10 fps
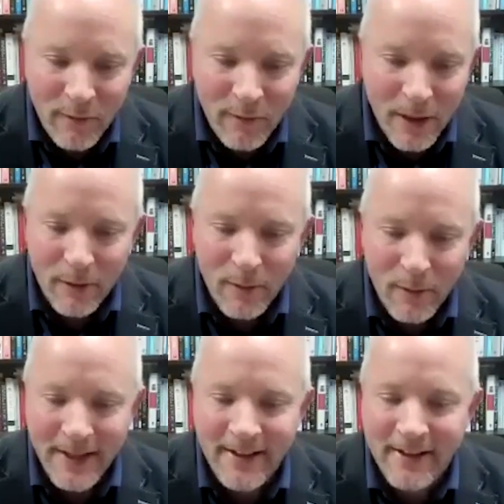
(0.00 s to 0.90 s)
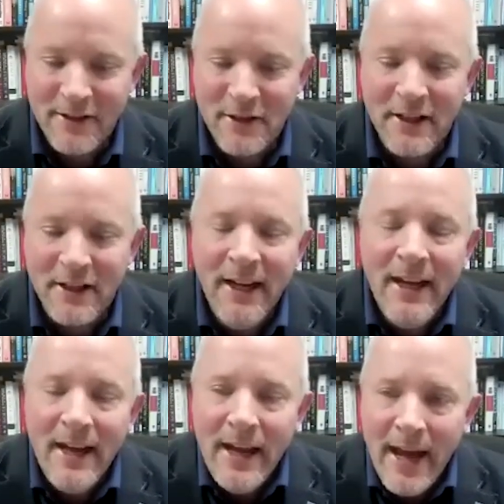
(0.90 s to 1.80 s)
you're coming from the Netherlands.
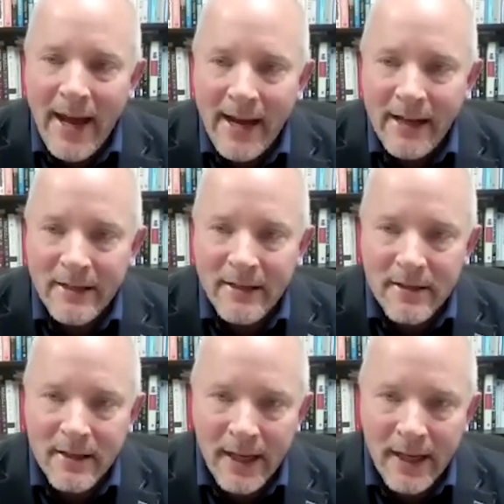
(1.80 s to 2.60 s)
And